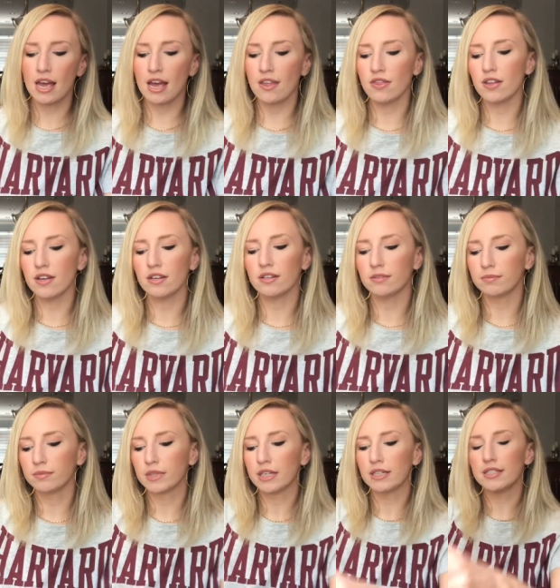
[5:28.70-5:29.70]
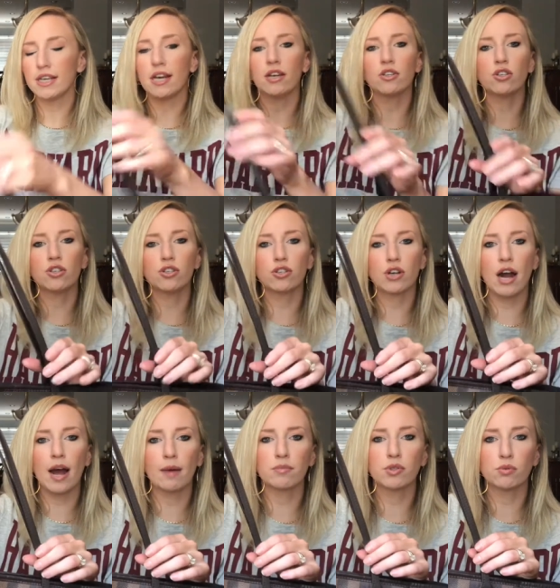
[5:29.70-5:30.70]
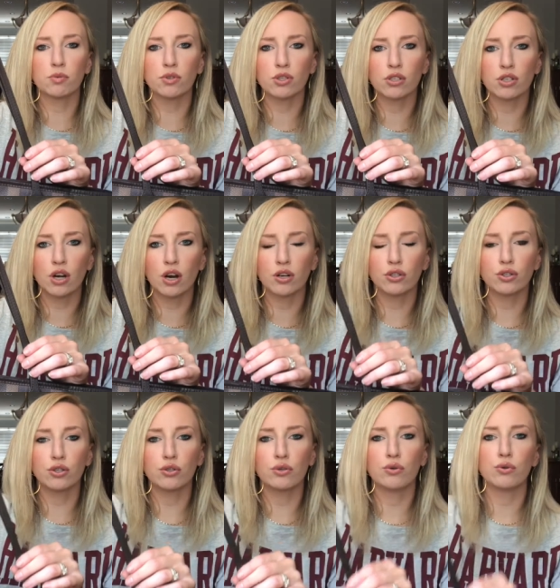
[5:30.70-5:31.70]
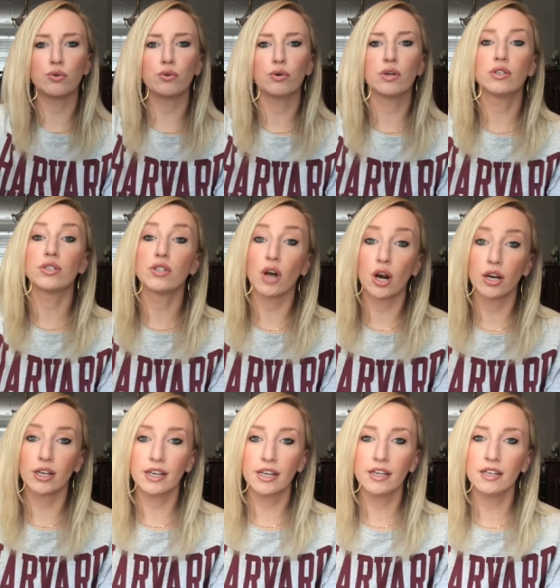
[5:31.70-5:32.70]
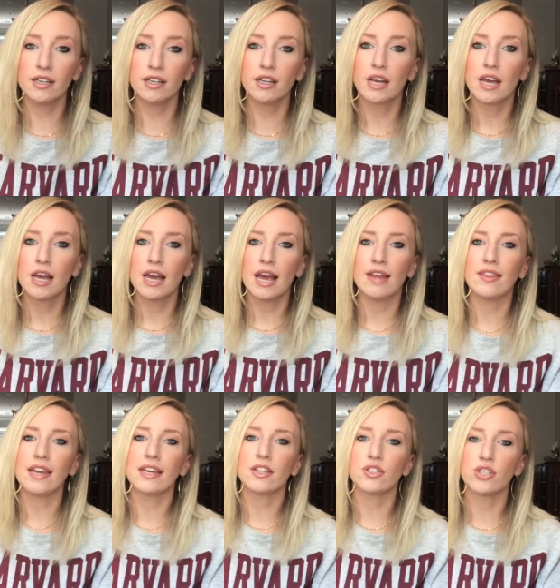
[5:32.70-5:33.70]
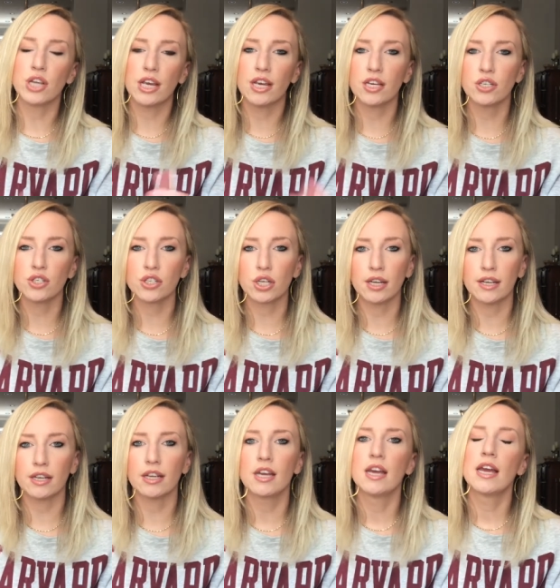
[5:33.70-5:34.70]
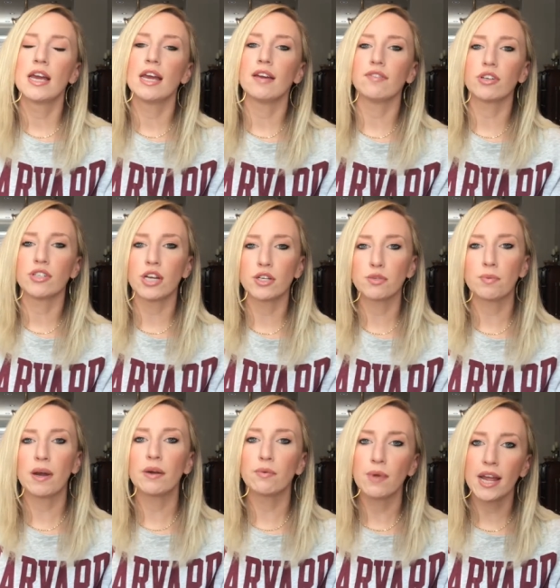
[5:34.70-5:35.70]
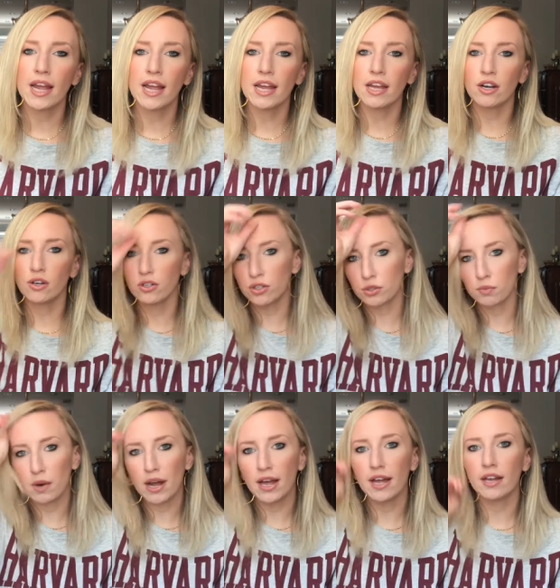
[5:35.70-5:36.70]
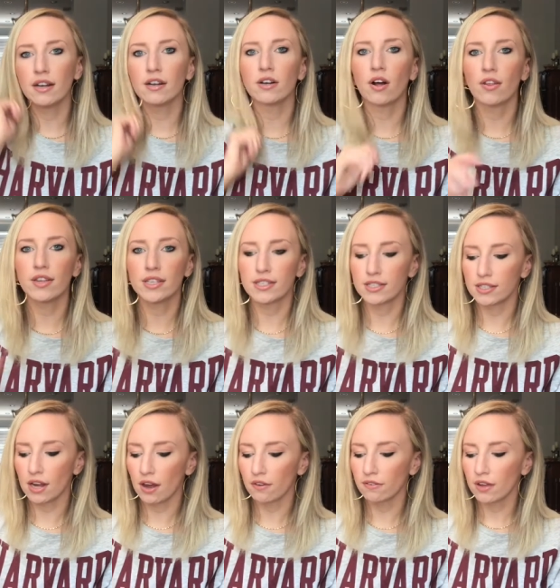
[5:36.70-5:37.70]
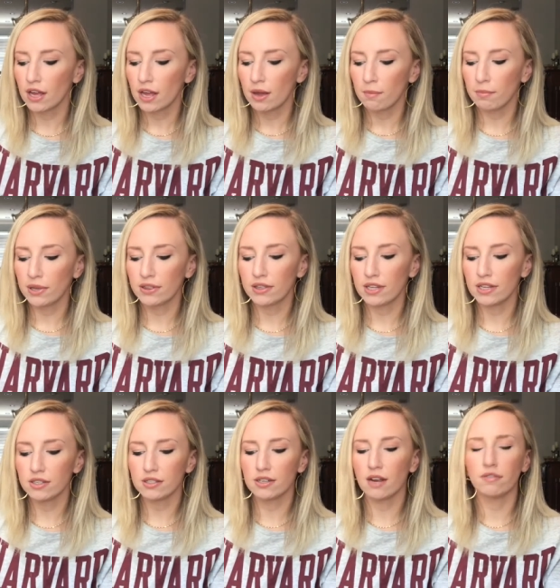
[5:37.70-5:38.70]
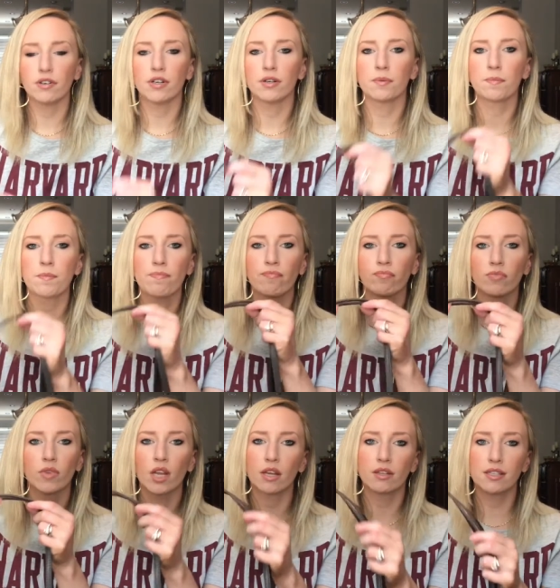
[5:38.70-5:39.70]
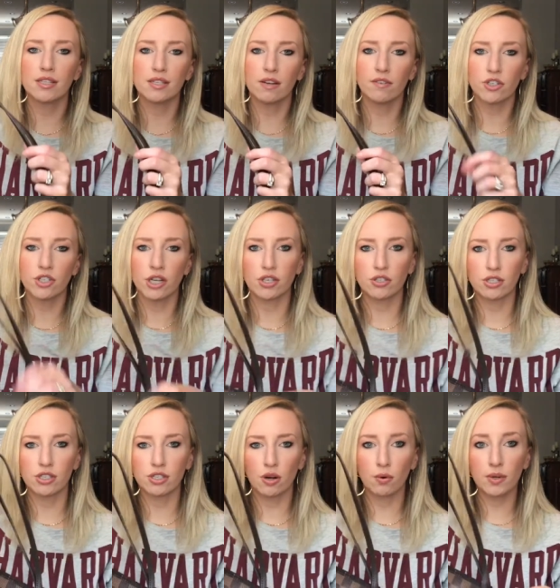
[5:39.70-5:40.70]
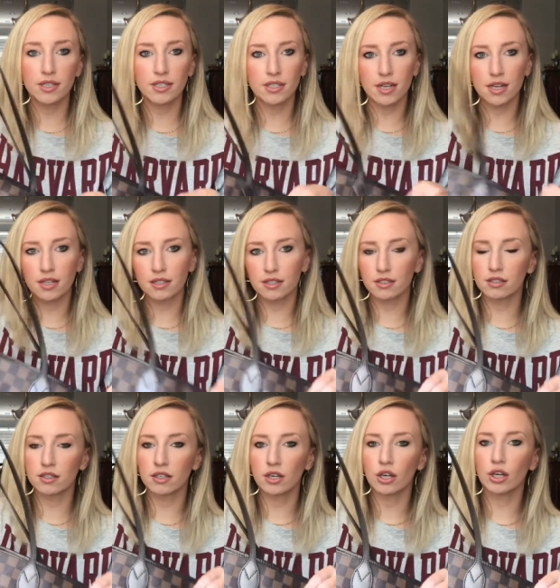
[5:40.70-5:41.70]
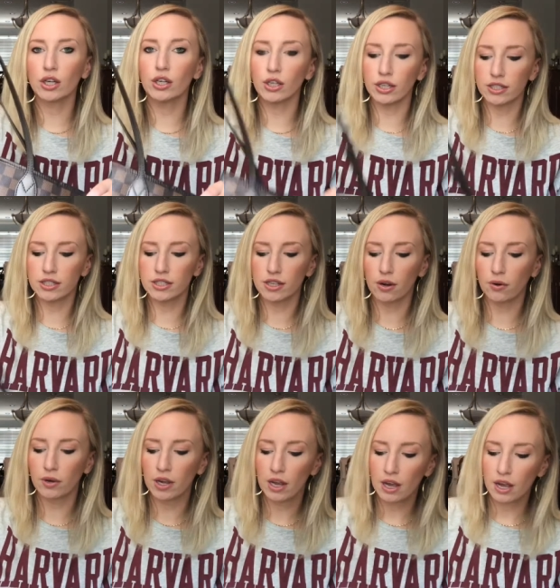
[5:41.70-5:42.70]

and the tan straps will start to darken and they can change like if they're touched by rain or sweat and all this stuff, but these never, these never change. This always stays good. So